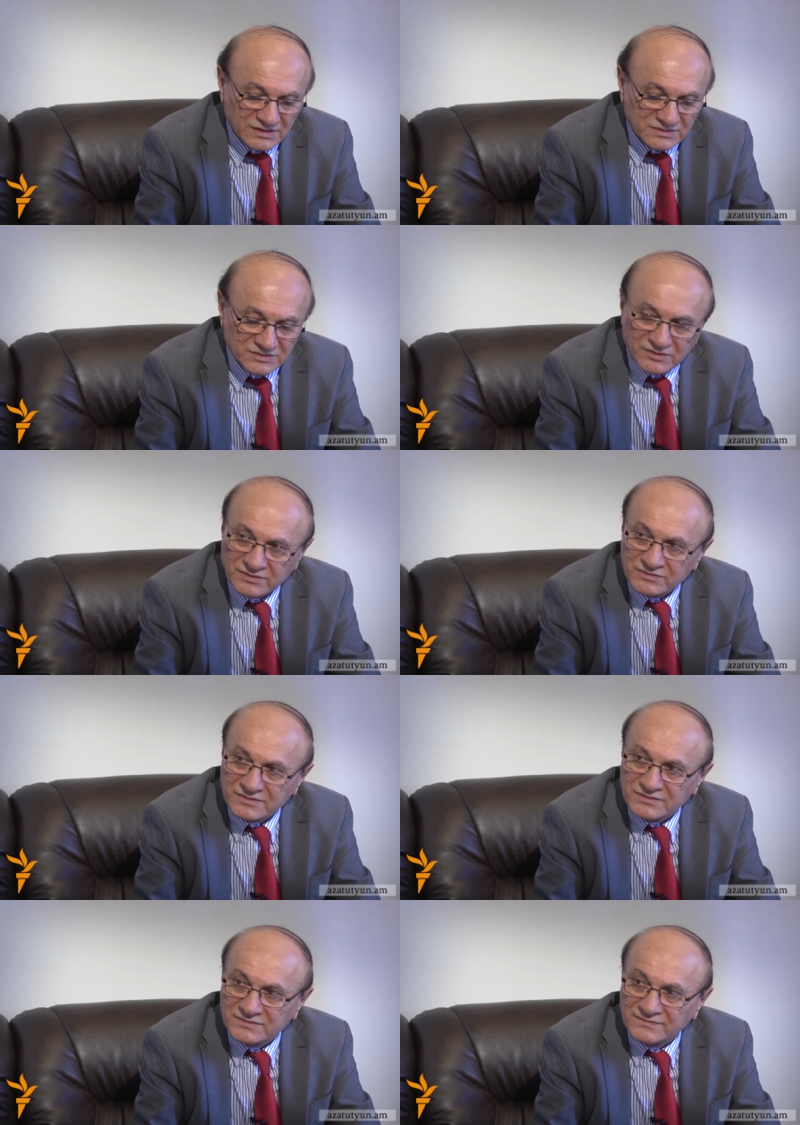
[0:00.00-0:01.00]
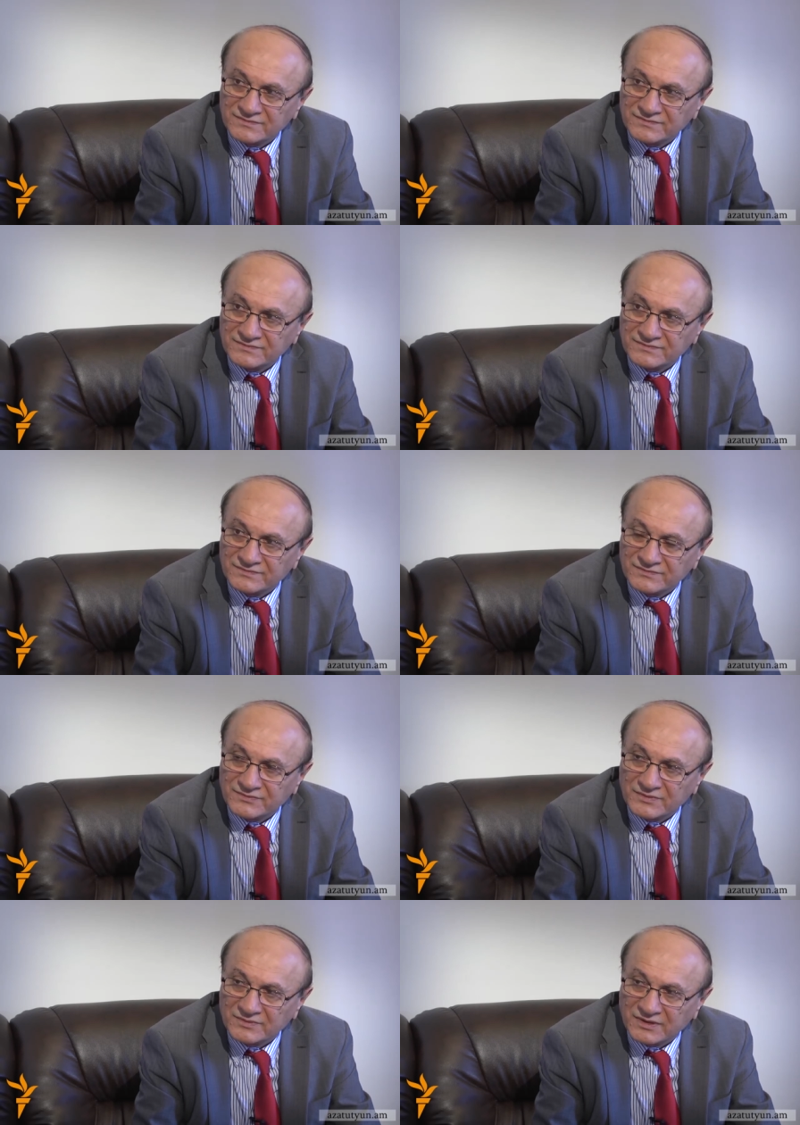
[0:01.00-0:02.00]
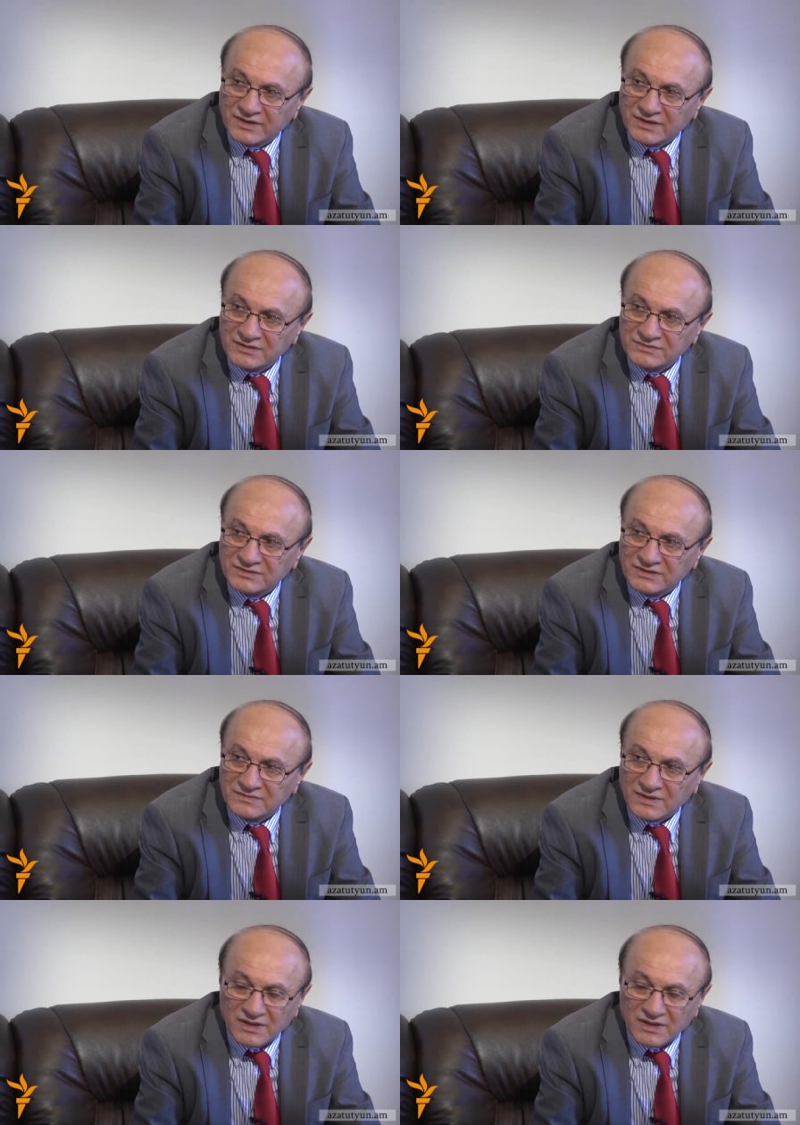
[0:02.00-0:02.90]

exodus from the country?